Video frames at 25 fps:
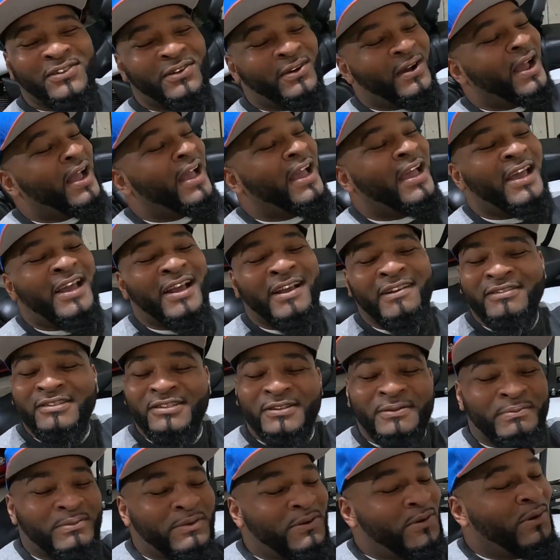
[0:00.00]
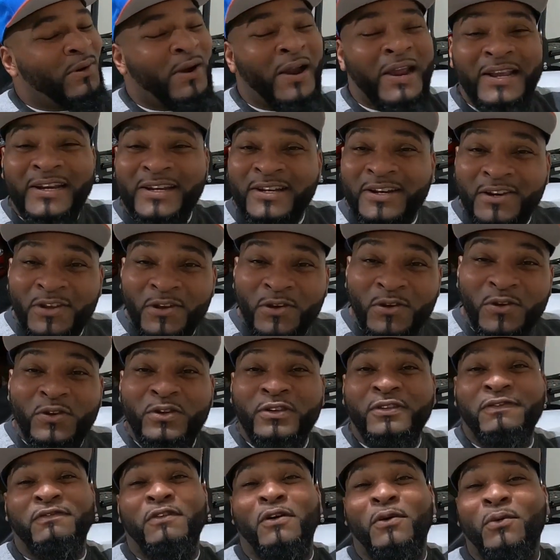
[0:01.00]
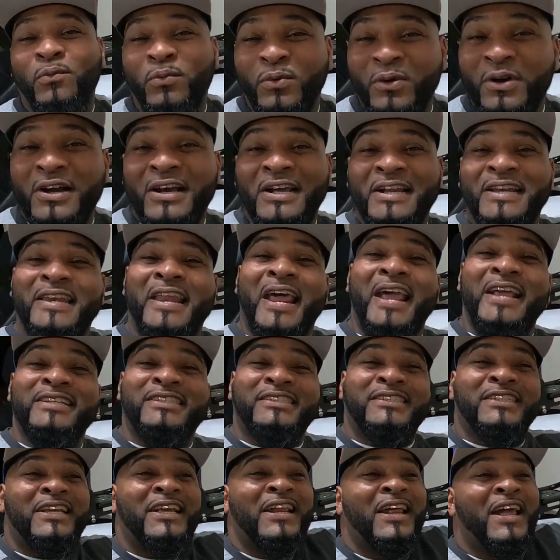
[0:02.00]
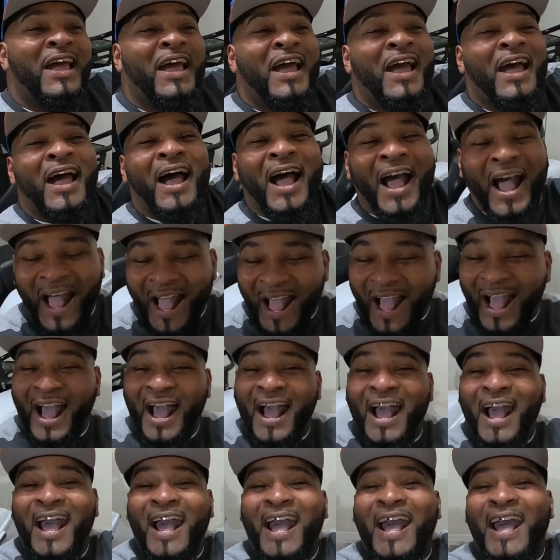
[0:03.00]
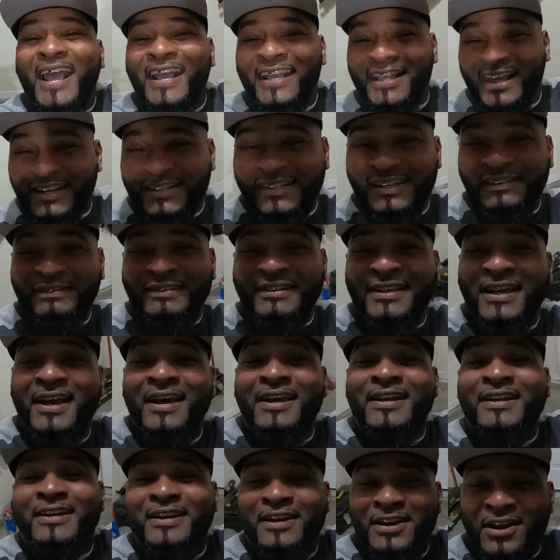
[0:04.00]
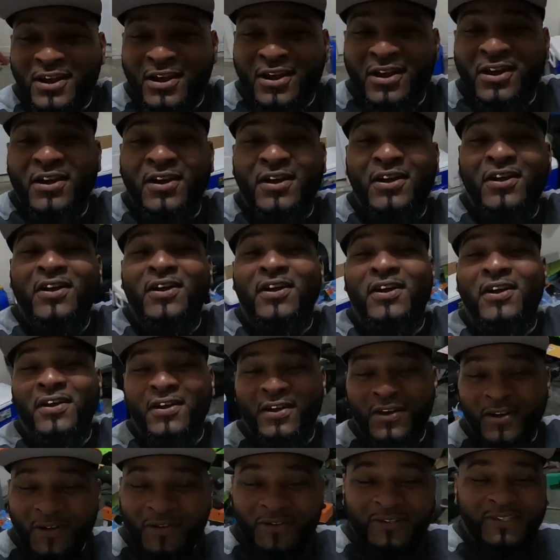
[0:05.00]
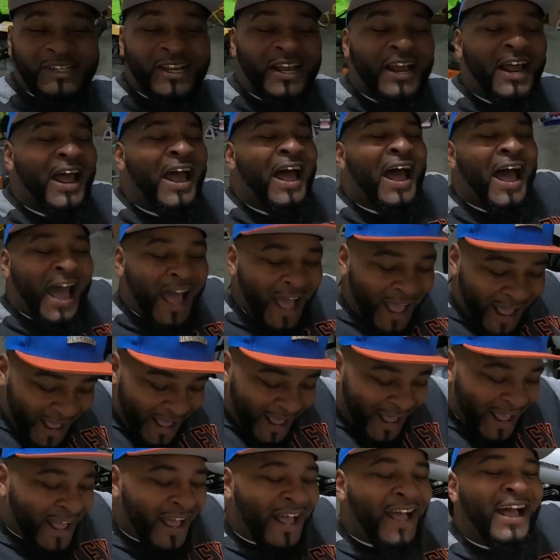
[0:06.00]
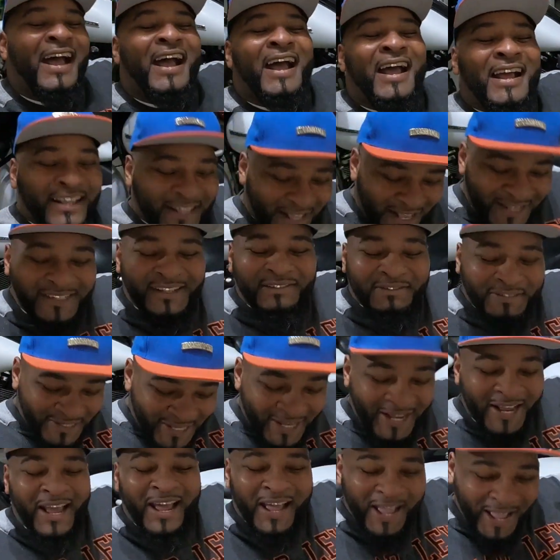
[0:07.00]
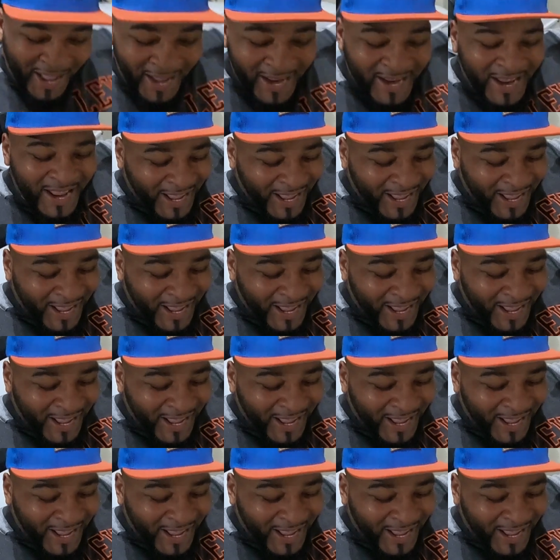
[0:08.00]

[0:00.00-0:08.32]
do I have some great news for Wood Nation? I got some good news. I got some good.